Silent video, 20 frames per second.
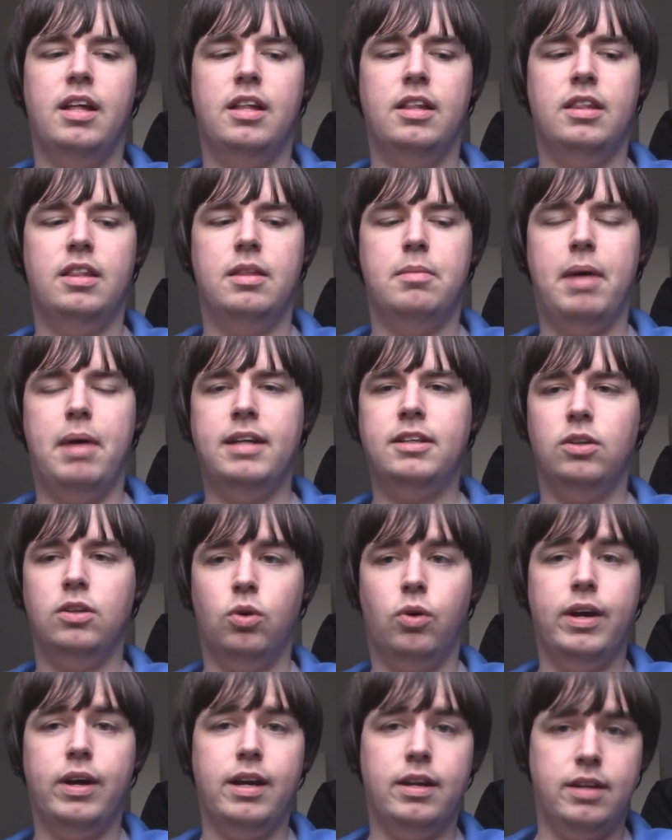The
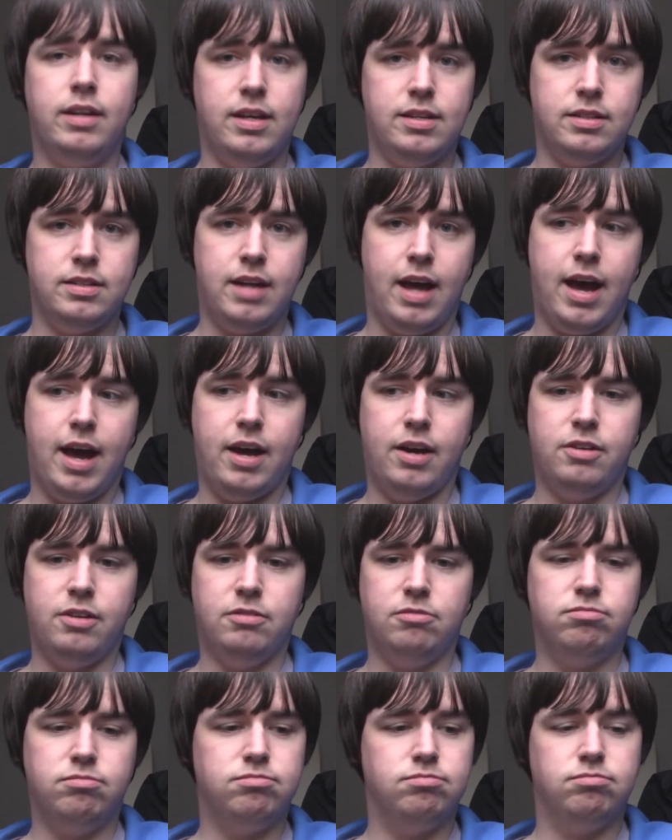Mandalorian is
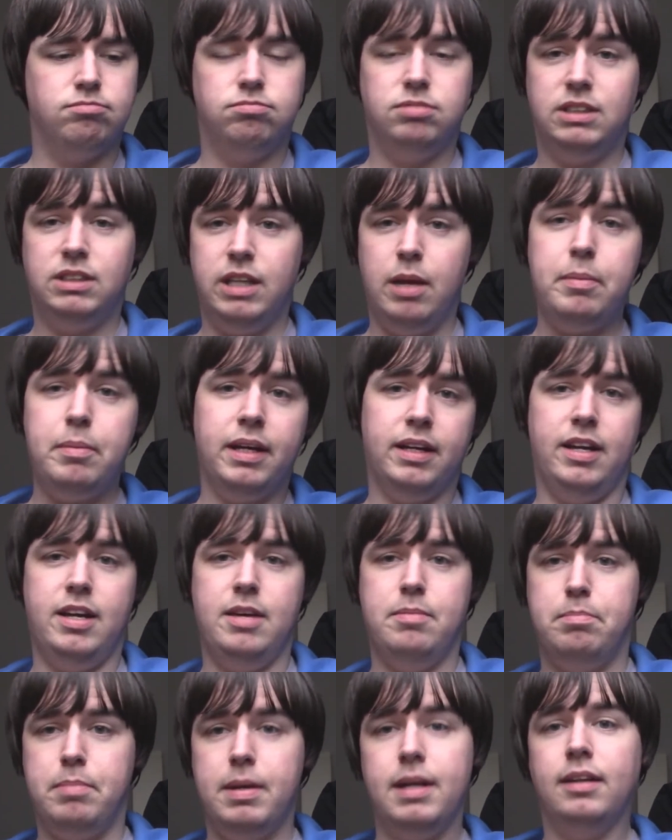now
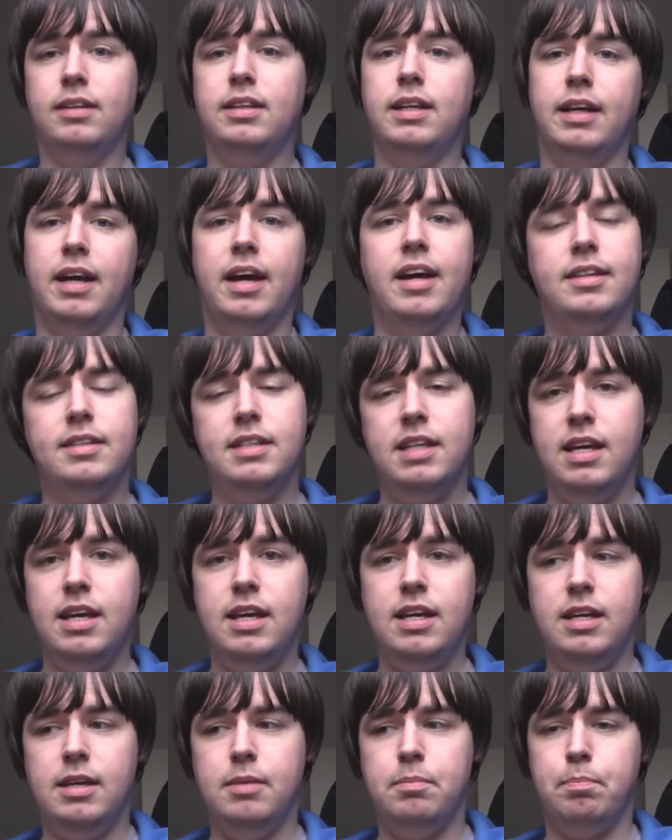seemingly building a
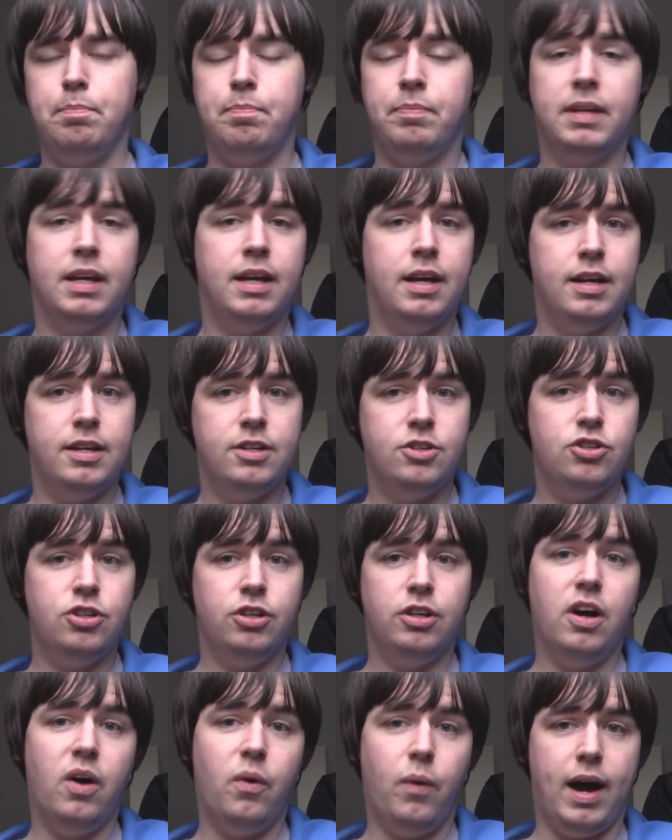team to
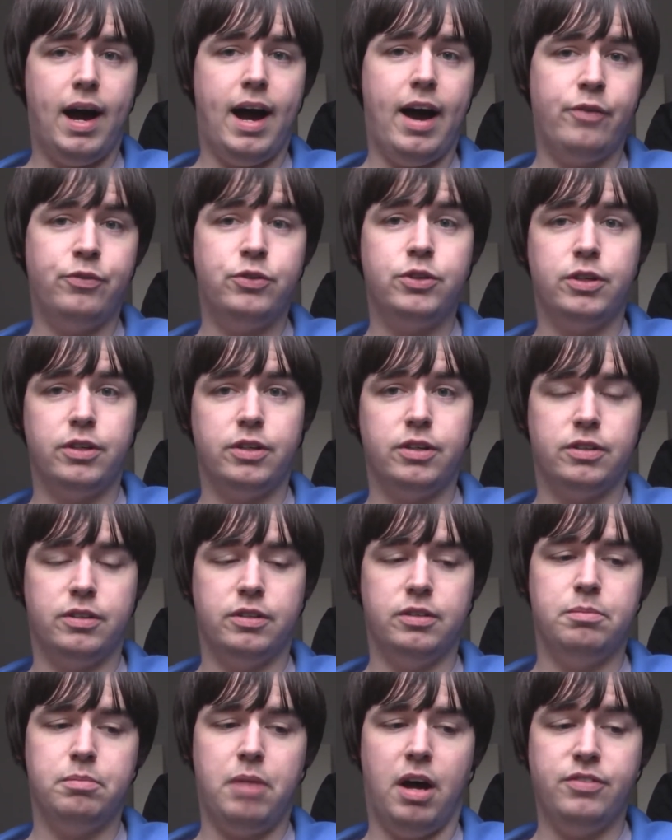go
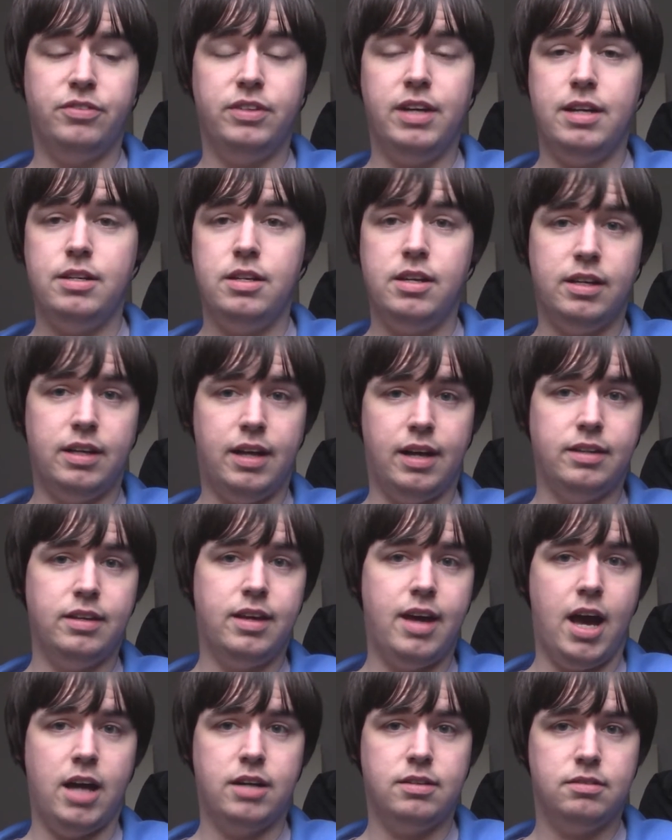after Moff Gideon and
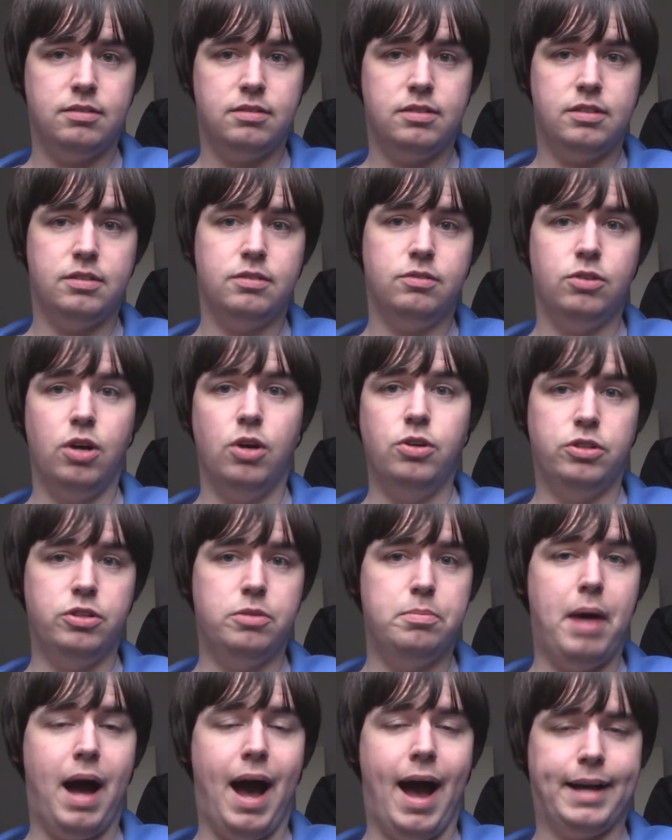get
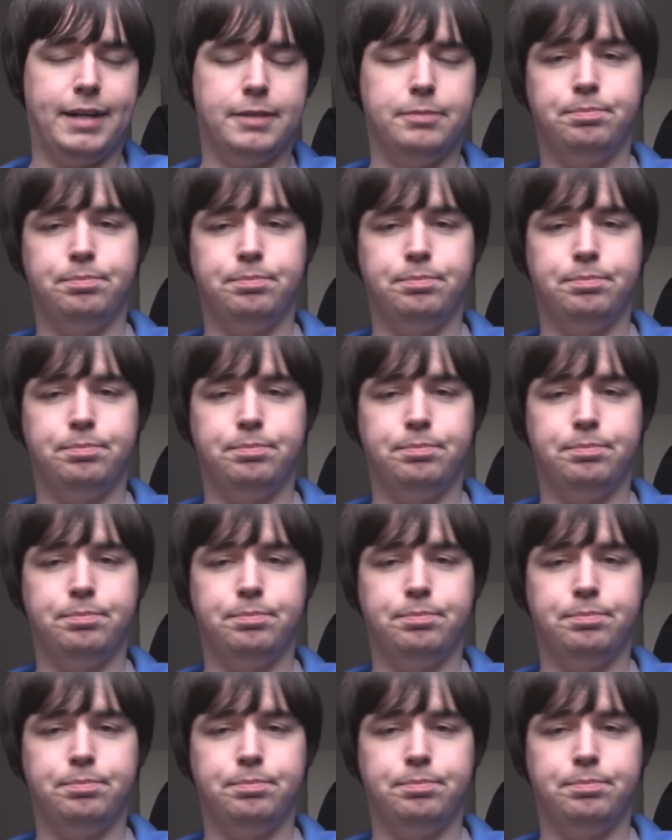Grogu back.